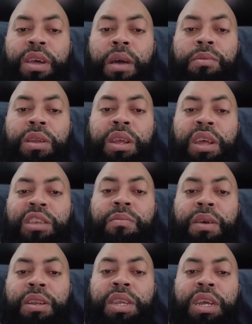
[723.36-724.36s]
up to the
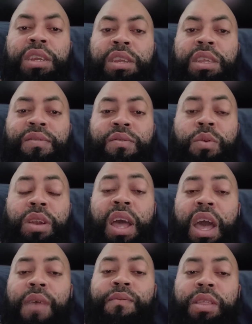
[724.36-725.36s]
expectations everyone
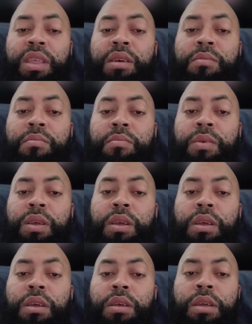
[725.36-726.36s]
had for them
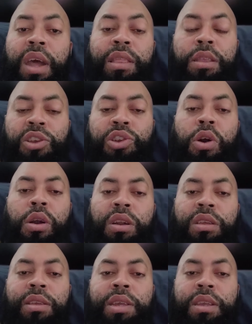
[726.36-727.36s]
at the start of
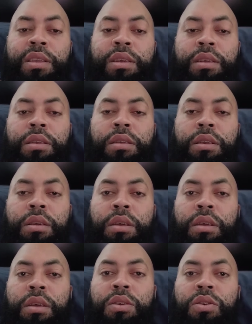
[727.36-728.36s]
the season.
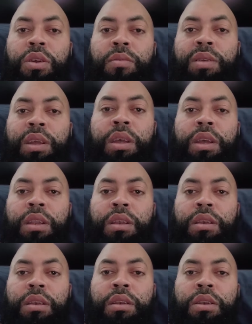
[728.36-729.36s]
You know what I'm saying?
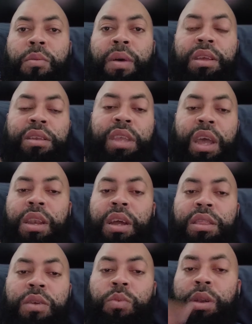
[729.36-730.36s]
Nobody said
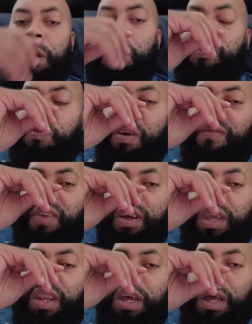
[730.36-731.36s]
nothing when they was
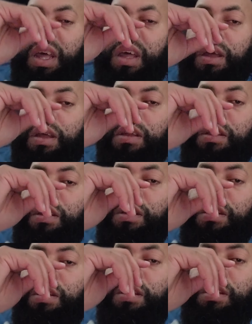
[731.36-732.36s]
motherfucking uh
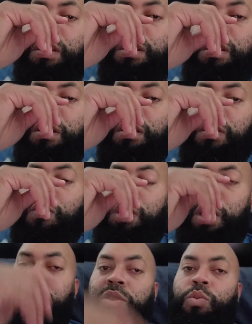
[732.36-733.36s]
when
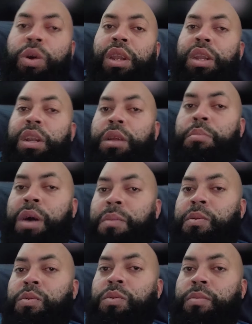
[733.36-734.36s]
they was winning in the
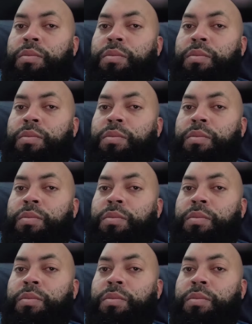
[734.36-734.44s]
bubble.